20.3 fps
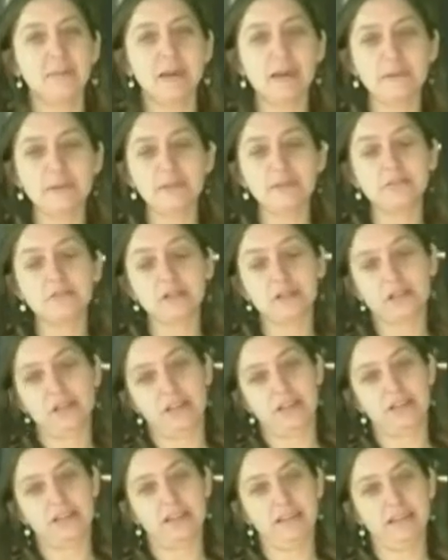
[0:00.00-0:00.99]
Maybe you
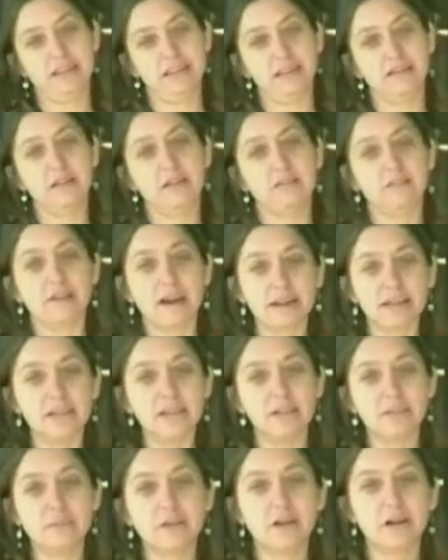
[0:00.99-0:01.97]
should.
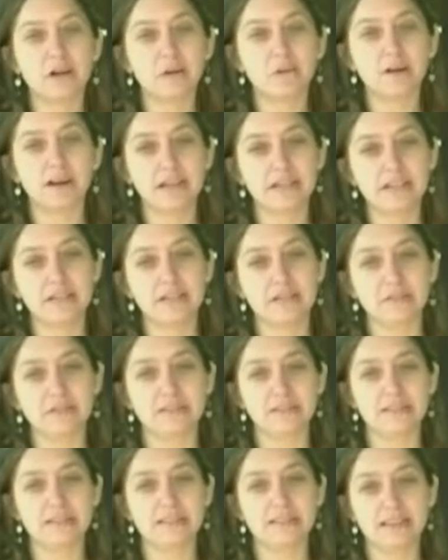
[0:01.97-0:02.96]
Regular marijuana
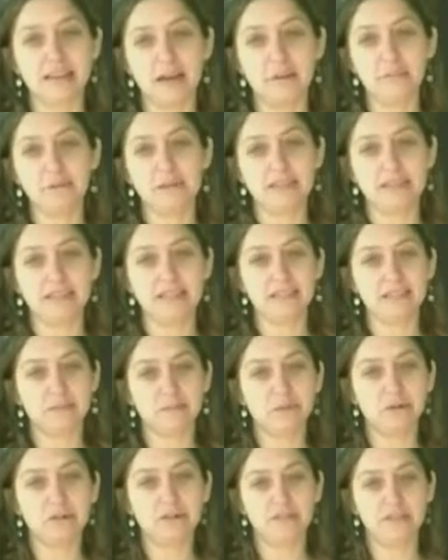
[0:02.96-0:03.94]
use can sap a
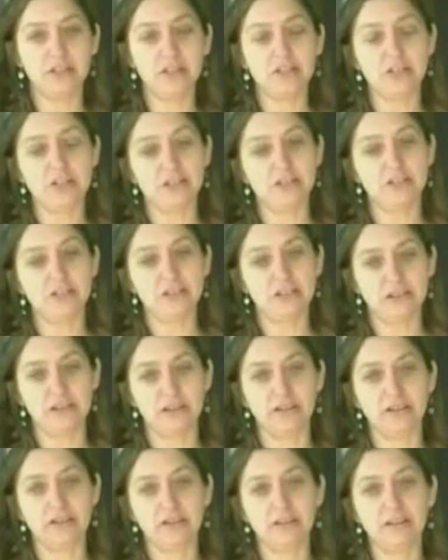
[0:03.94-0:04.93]
teen's motivation to
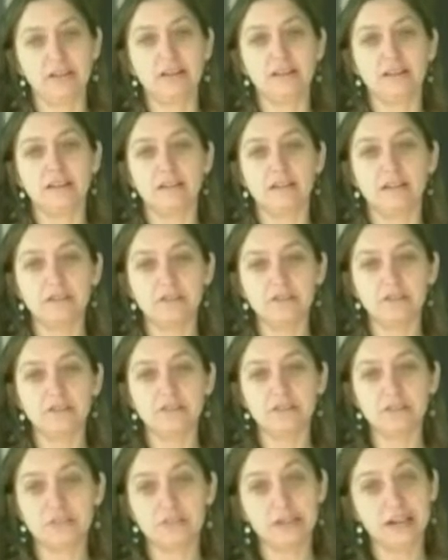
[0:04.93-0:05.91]
learn.
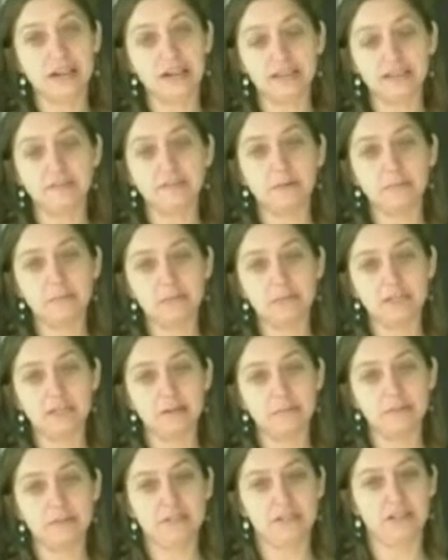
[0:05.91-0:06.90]
Users do not live up
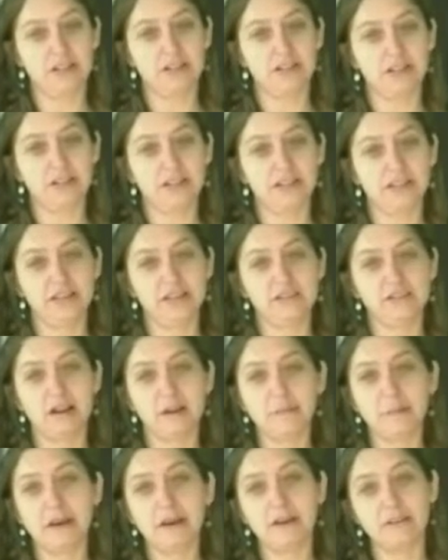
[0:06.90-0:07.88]
to their potential
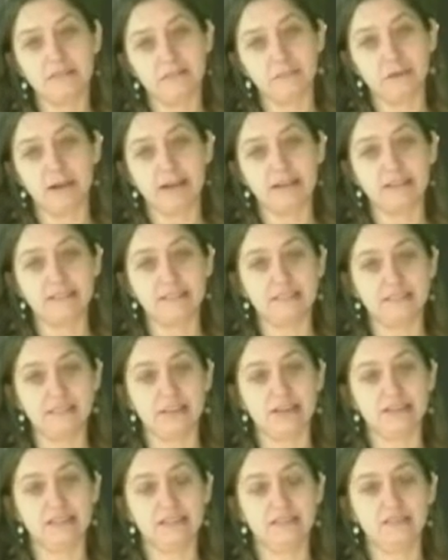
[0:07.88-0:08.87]
and drop out of
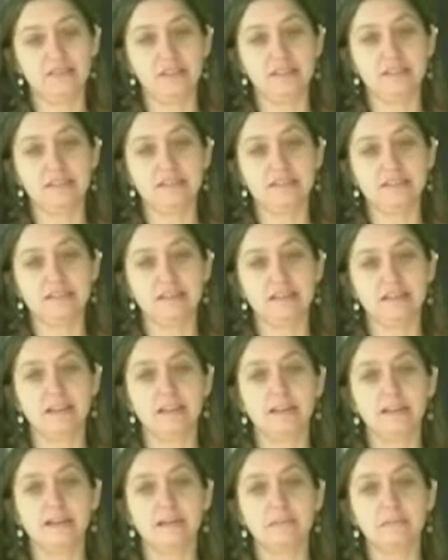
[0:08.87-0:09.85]
positive activities.
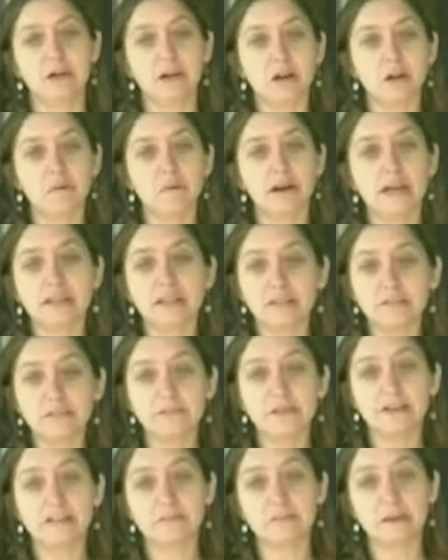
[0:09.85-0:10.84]

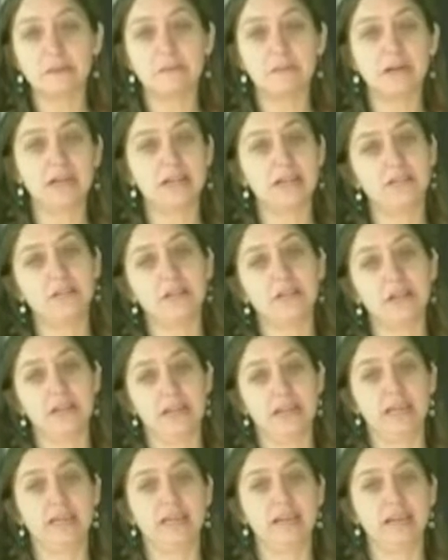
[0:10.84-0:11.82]
Marijuana affects memory and
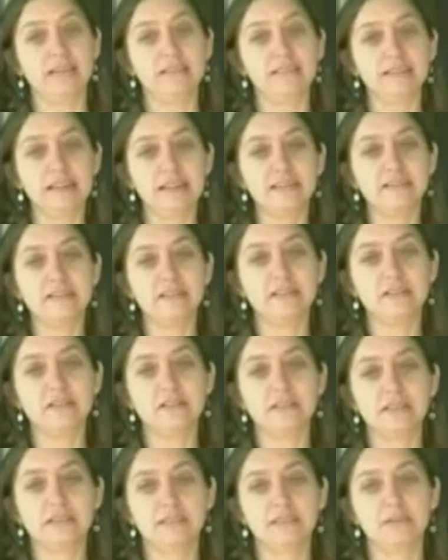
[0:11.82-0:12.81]
learning and stays
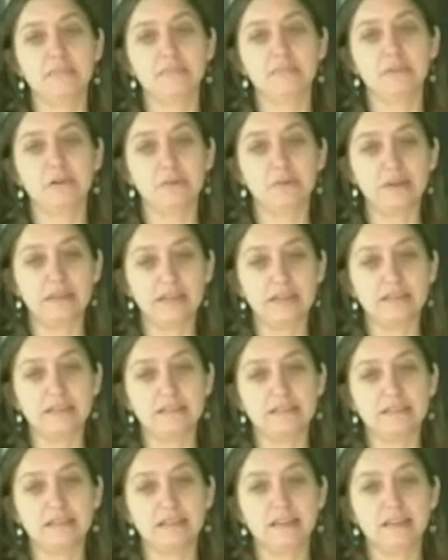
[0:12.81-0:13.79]
in your system for
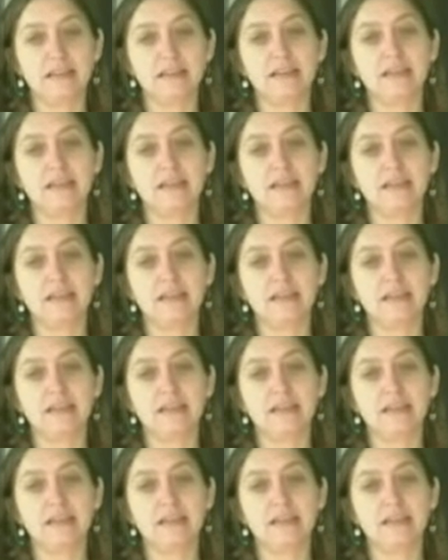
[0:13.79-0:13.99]
weeks.